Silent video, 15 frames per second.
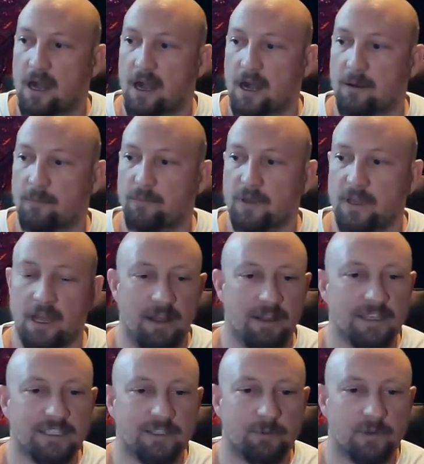Um, and
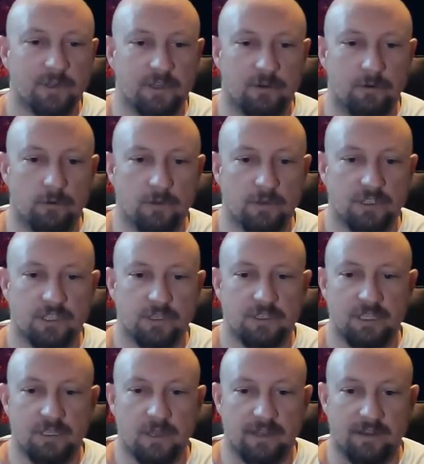this is really cool. It
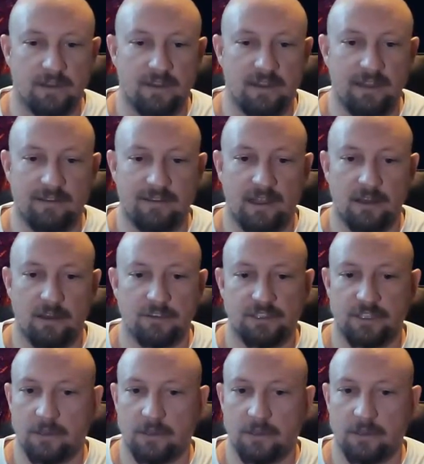shows you like the details.